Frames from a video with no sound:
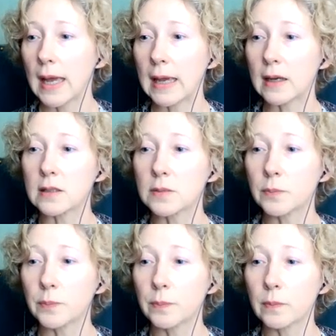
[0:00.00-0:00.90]
And
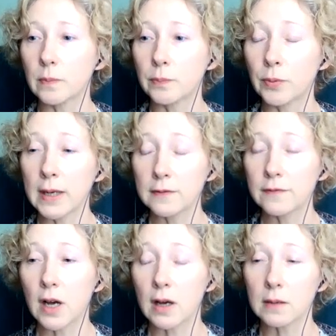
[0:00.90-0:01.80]
Brain
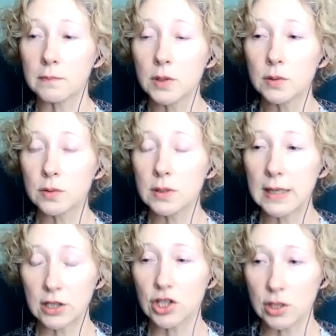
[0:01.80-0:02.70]
fog mood
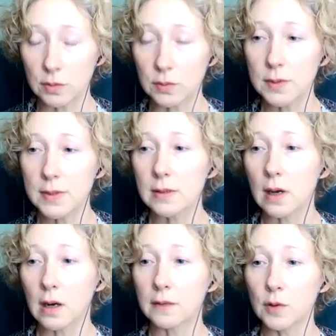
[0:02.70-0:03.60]
issues
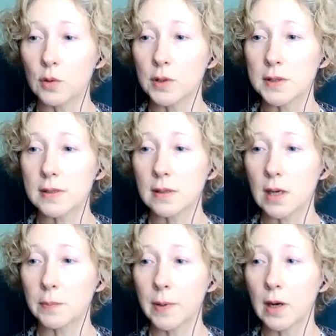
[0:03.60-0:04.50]
are, of course,
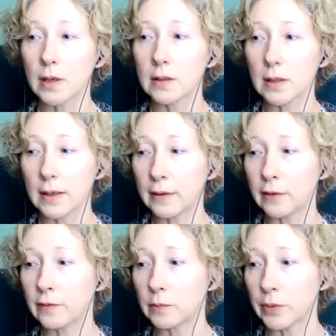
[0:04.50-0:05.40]
a part
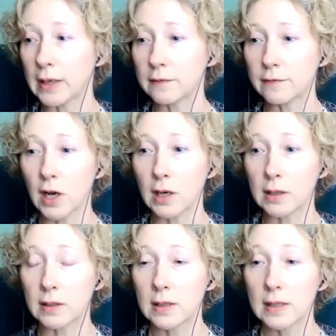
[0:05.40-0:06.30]
of brain
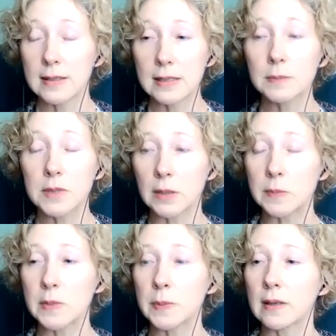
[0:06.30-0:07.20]
fog
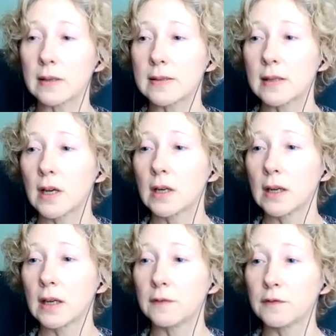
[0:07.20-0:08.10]
symptoms because
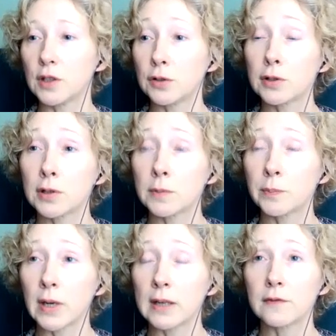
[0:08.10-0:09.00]
if
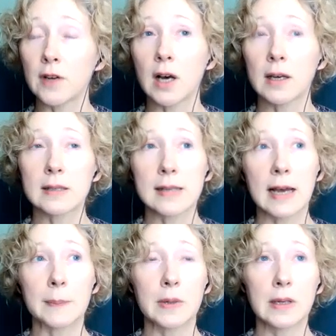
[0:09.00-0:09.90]
your brain fog is
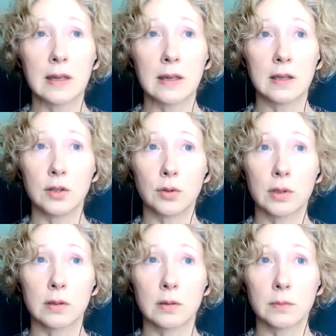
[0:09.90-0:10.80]
happening in
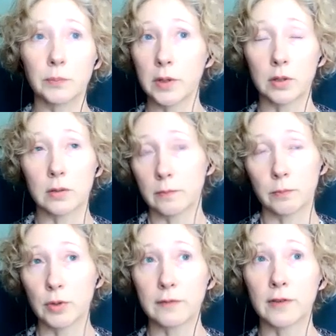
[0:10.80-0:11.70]
your, your
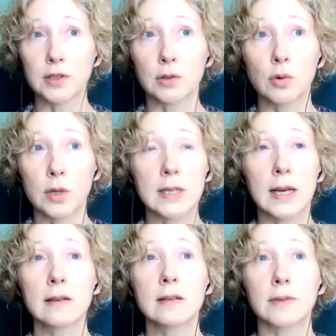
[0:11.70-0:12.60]
prefrontal
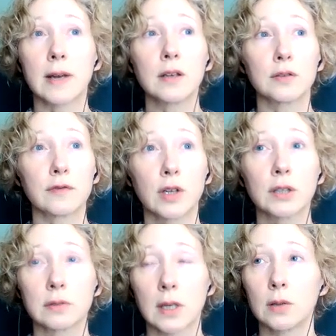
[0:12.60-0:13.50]
cortex, right, your
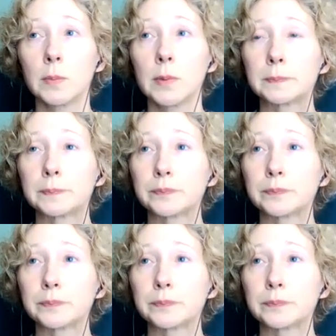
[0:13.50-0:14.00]
frontal lobe,